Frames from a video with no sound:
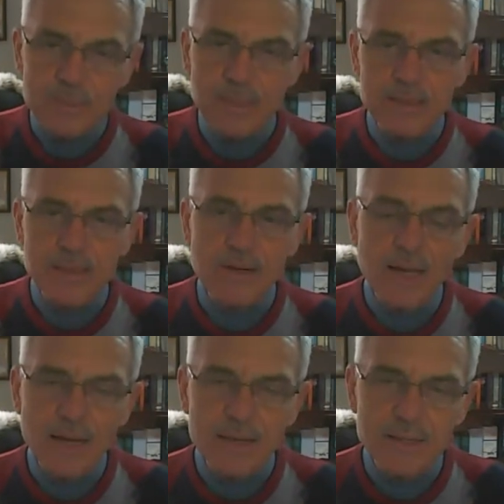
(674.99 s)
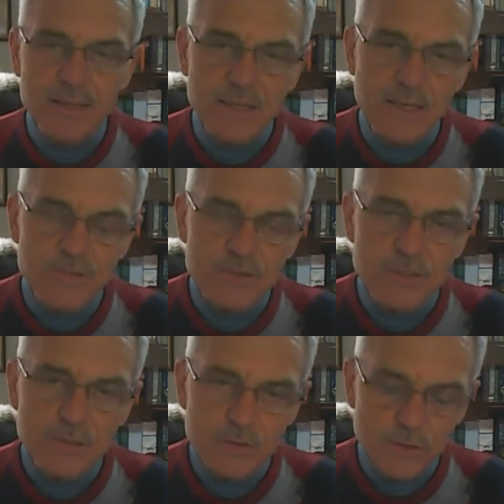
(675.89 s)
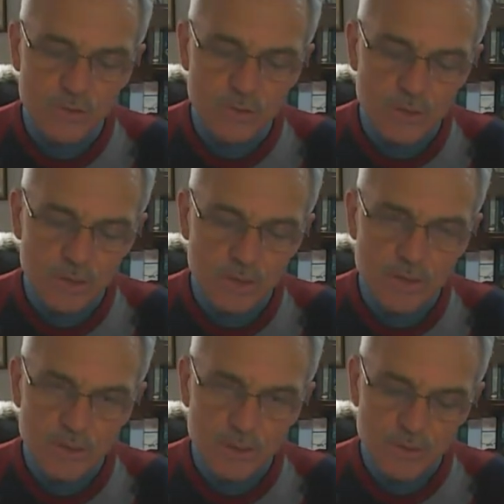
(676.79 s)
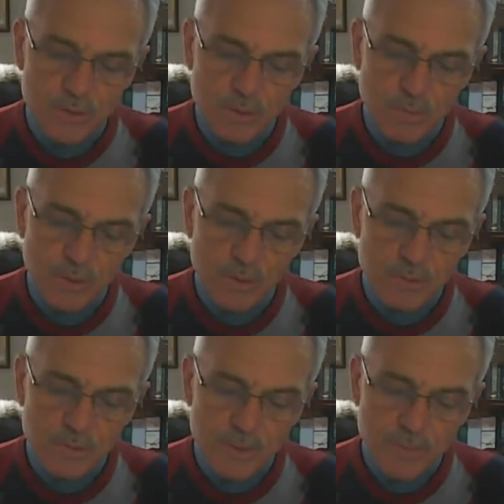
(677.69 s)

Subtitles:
that the line gives to the poem.